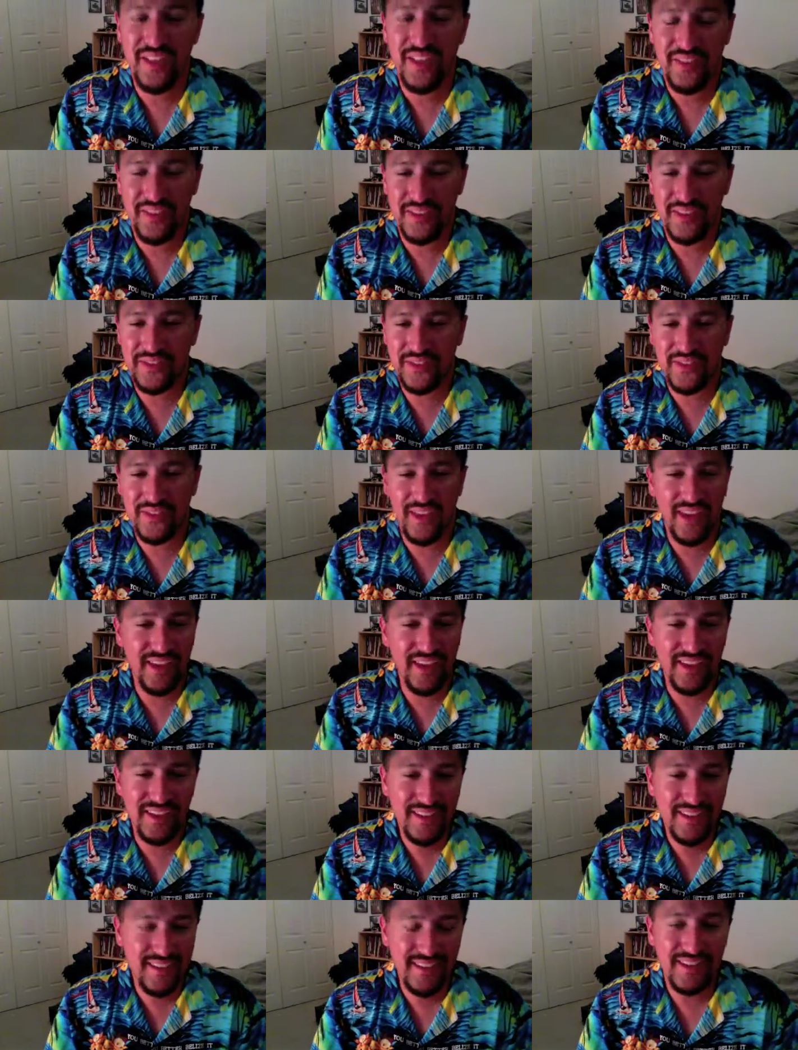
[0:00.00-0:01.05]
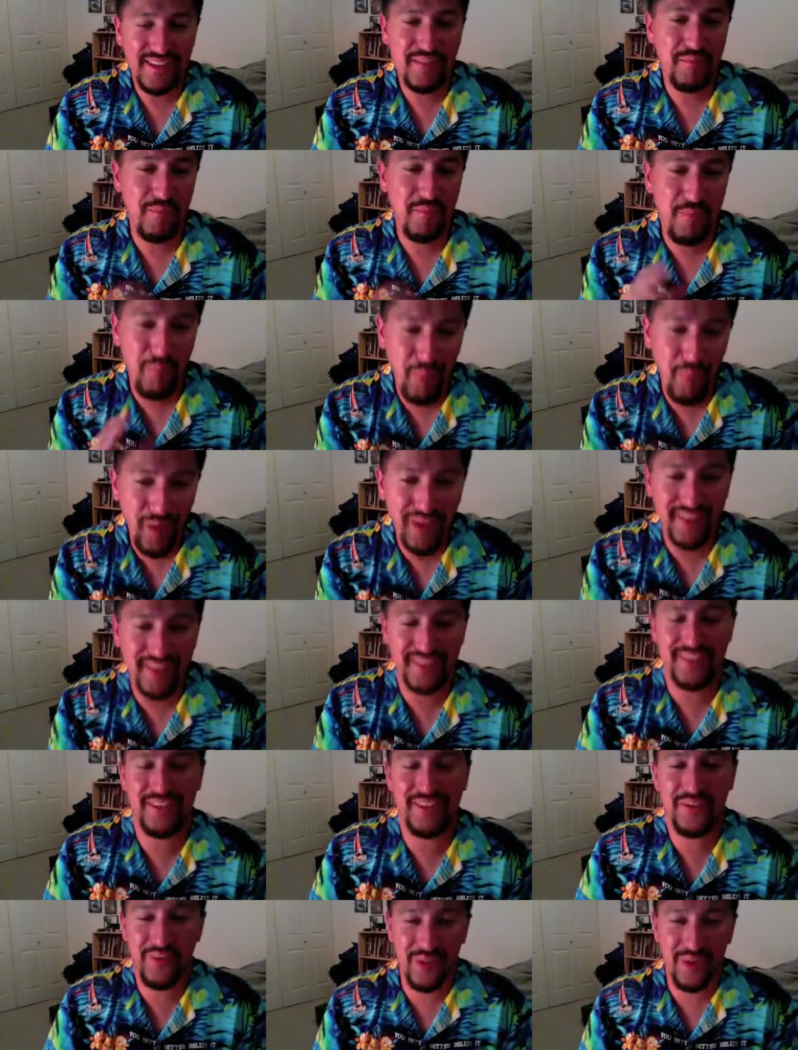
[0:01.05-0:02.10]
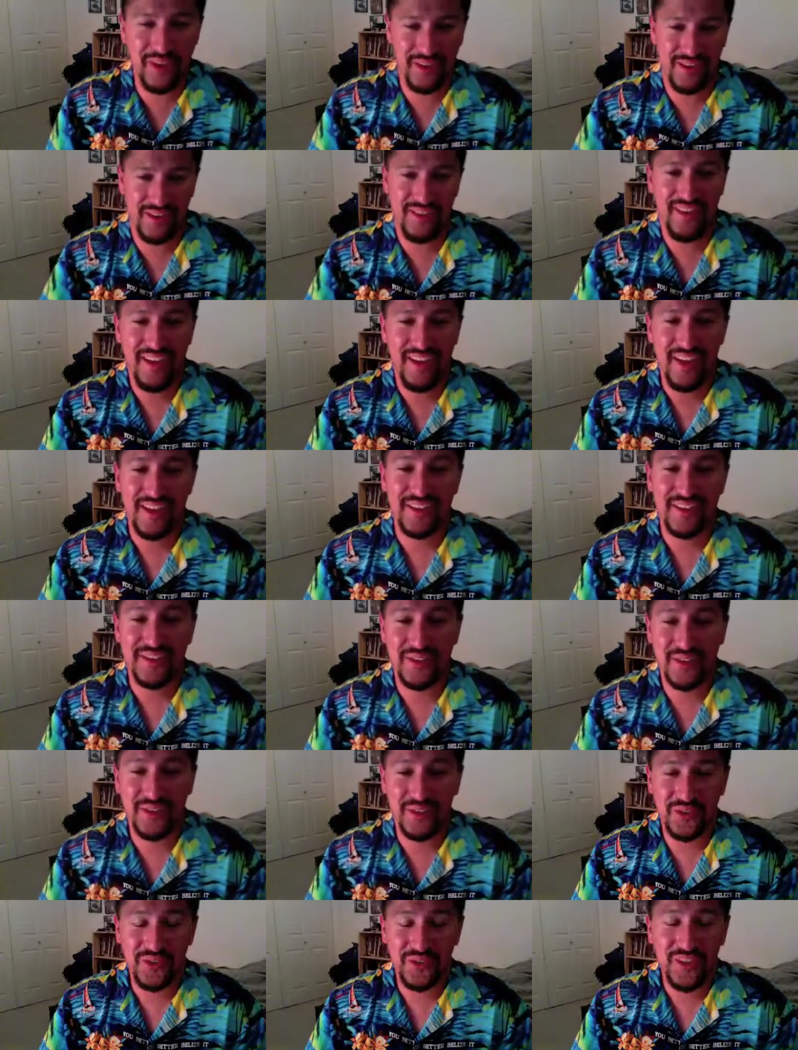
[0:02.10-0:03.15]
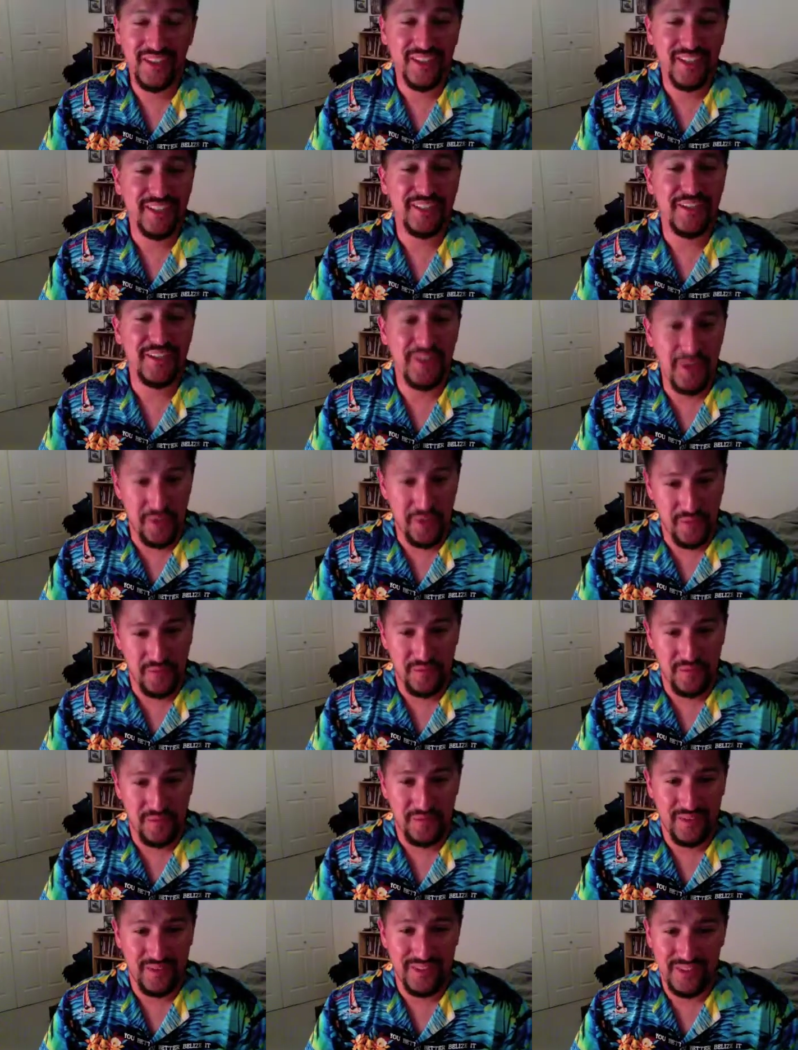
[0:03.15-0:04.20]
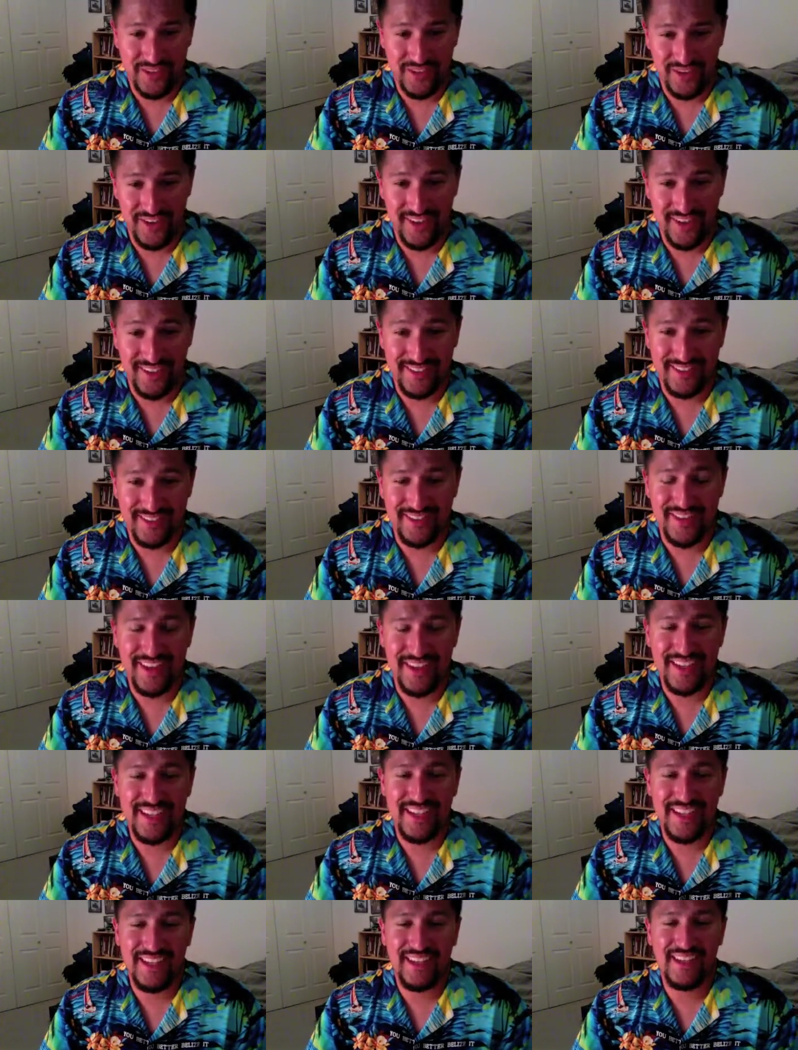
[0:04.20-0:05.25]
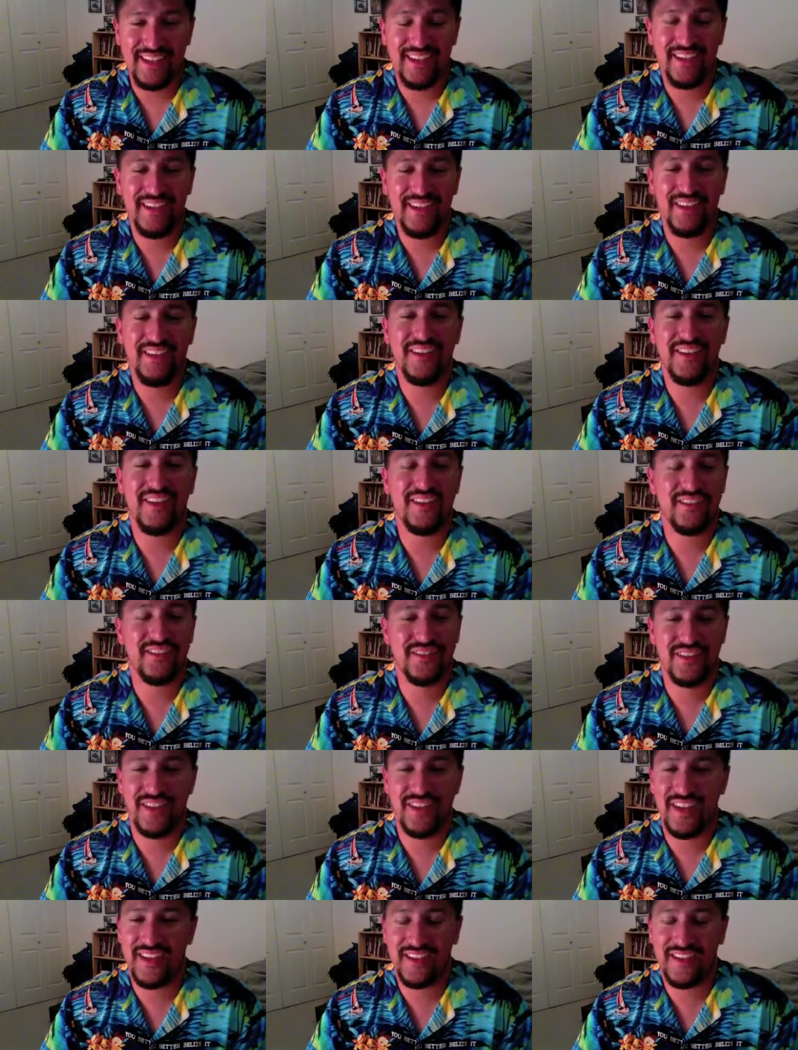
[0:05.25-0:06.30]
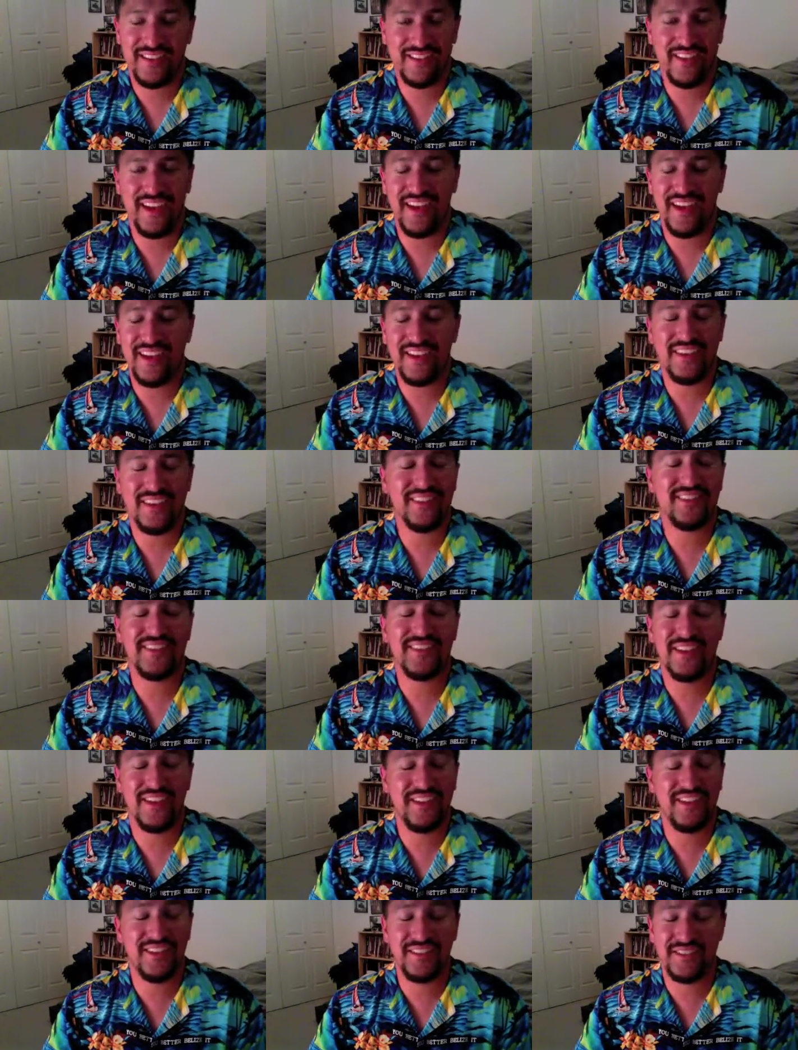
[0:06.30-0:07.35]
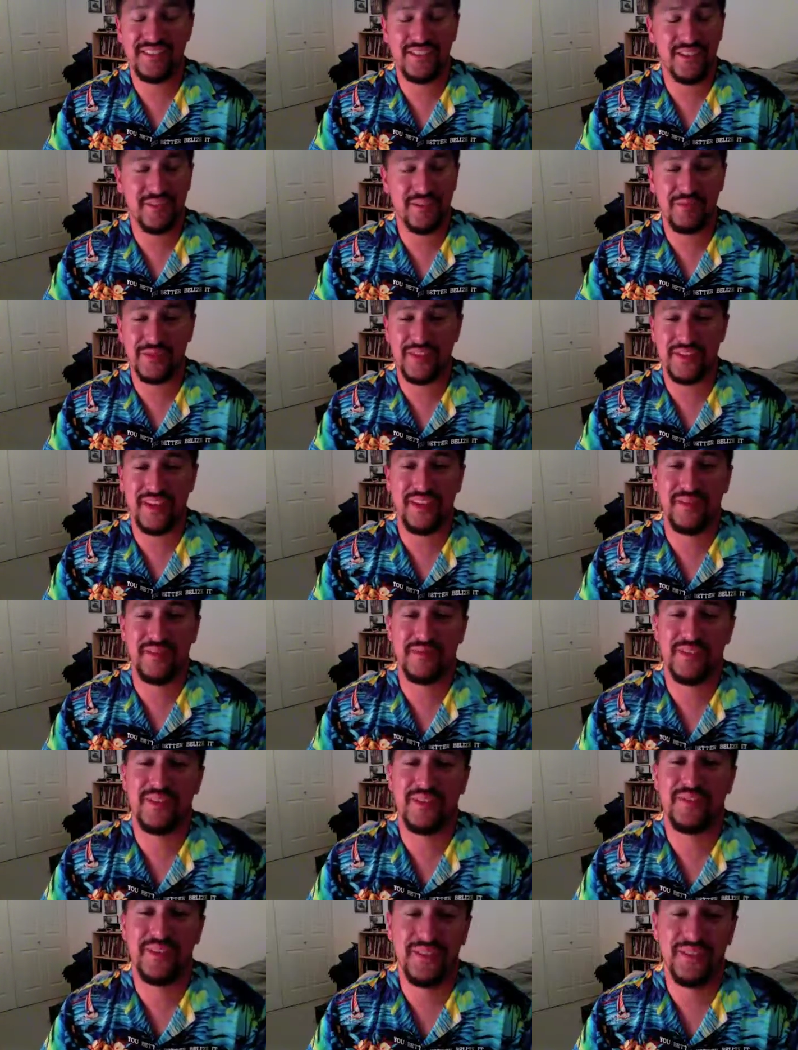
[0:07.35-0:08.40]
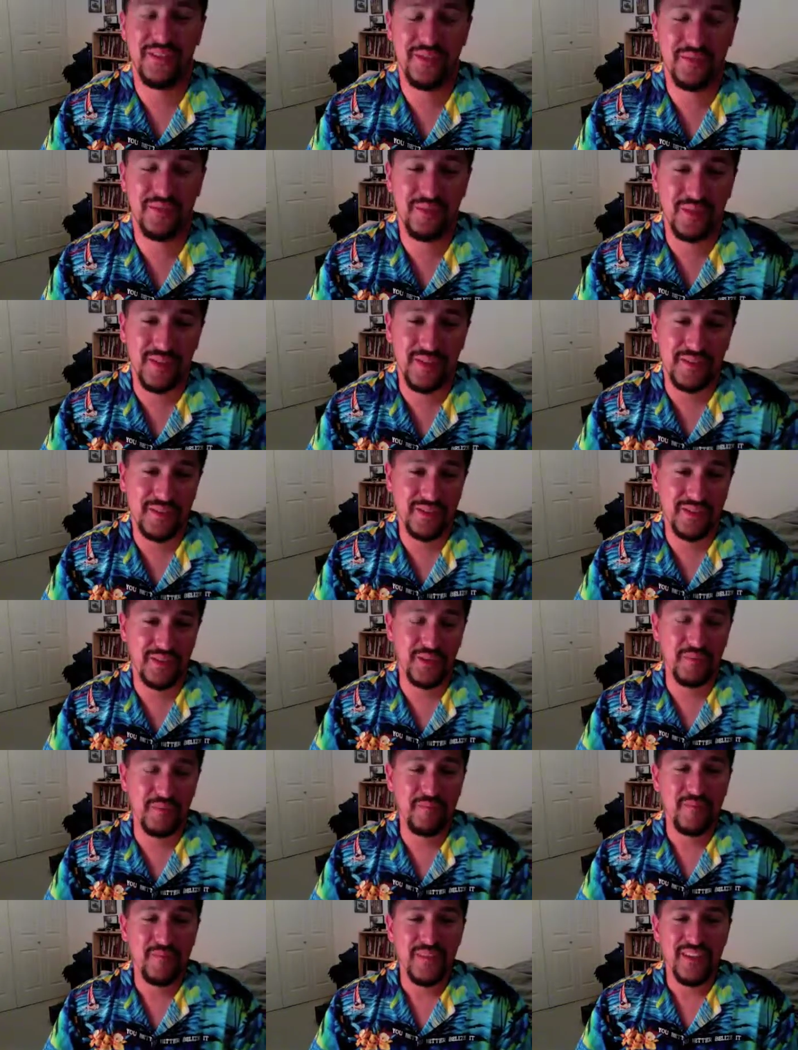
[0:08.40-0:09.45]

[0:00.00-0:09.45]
that anything but an iguana? So, no, is your answer. He says he's just beside himself. He couldn't believe it. So